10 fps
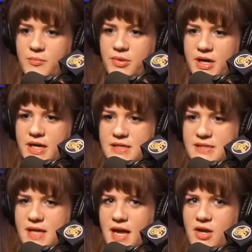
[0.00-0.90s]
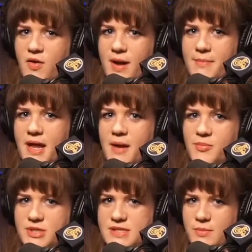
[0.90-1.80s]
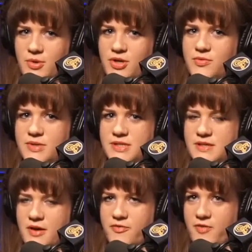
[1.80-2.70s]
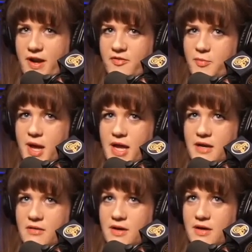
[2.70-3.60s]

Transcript: because I know I met up with someone who was a friend of mine